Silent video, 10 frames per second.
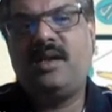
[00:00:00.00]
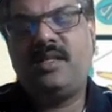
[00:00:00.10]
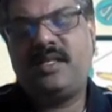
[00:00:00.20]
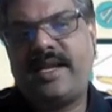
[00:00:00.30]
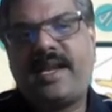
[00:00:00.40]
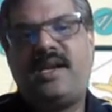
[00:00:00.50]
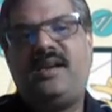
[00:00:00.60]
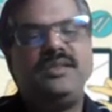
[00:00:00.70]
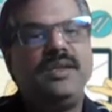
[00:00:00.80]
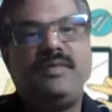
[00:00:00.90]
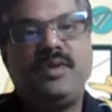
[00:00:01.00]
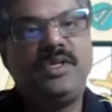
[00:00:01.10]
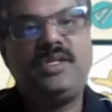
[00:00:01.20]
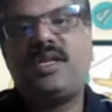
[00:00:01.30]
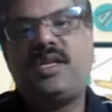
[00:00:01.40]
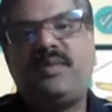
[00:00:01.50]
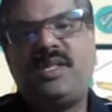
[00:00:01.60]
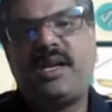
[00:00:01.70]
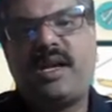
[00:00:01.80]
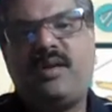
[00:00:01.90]
The second is you have to register with
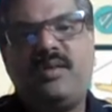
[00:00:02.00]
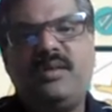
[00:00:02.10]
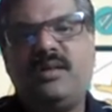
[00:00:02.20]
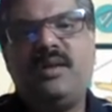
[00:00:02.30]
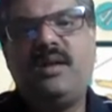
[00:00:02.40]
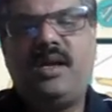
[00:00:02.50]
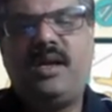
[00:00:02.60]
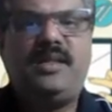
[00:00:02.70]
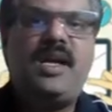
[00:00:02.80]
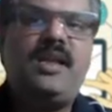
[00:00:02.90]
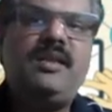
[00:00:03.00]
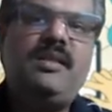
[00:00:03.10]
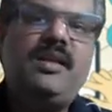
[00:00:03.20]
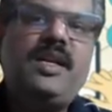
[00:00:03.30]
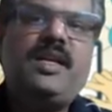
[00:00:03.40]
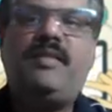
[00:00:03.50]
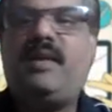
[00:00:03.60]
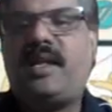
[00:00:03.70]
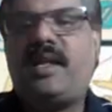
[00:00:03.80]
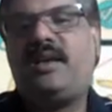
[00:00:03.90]
that account, and then it
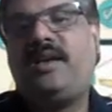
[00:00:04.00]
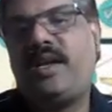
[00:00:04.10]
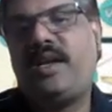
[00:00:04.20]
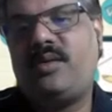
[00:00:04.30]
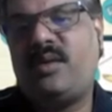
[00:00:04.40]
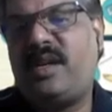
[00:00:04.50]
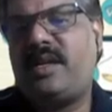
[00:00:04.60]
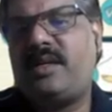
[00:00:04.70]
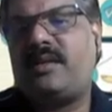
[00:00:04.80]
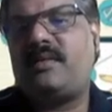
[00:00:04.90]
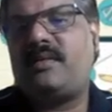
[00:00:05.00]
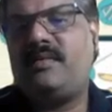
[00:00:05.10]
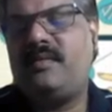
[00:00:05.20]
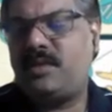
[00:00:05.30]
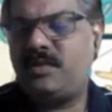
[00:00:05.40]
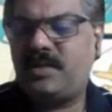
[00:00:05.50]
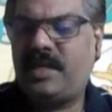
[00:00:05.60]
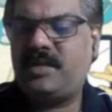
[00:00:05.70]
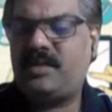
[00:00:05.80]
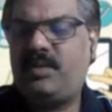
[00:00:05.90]
will directly take it to the editor, which
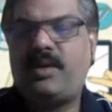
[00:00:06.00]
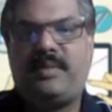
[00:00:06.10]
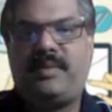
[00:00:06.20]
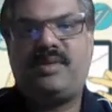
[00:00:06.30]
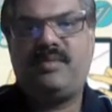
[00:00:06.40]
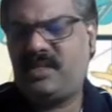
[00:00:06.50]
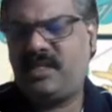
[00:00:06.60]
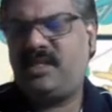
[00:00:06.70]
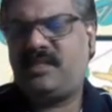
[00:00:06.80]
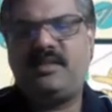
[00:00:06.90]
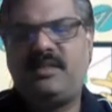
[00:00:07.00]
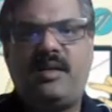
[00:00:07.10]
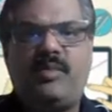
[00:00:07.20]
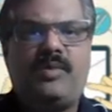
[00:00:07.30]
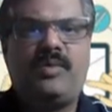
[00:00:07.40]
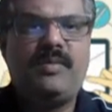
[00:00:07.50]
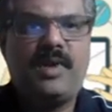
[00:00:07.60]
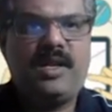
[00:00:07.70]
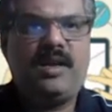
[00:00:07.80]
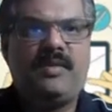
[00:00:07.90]
says your apps. We'll see this in the demo
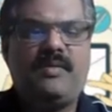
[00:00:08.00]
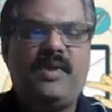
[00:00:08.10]
anyhow.